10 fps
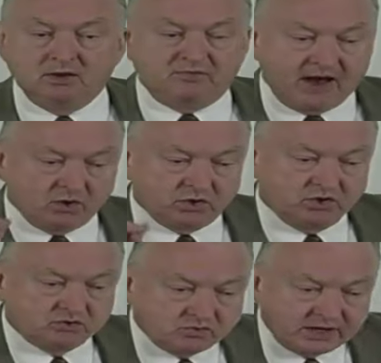Follow
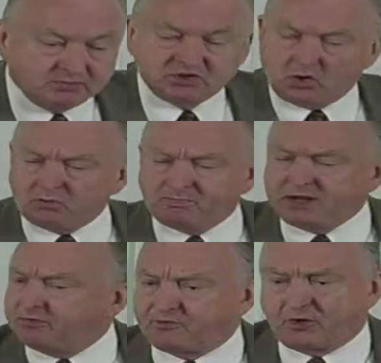your dreams. Don't
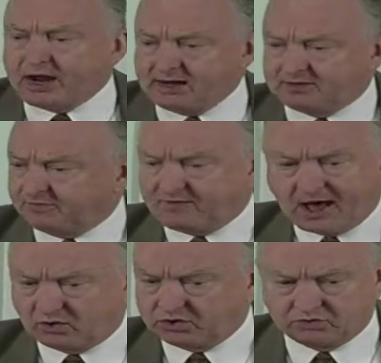be afraid to
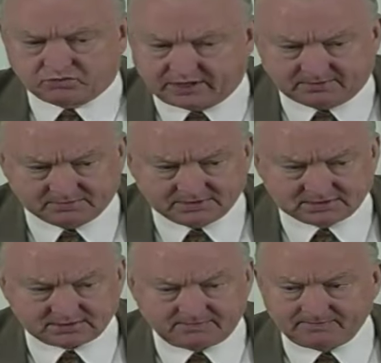follow your dreams.